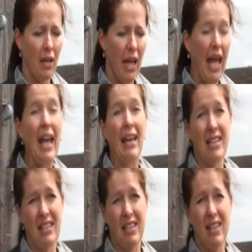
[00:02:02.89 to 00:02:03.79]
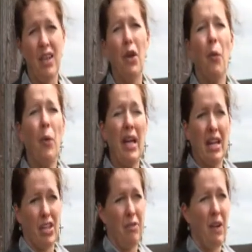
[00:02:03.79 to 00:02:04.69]
eggs, we
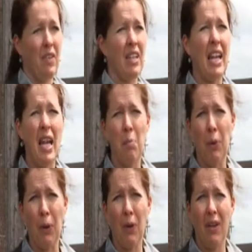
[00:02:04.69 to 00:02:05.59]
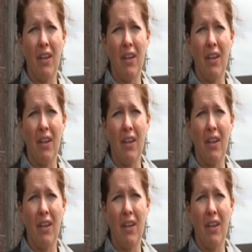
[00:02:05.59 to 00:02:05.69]
actually found a neighbor.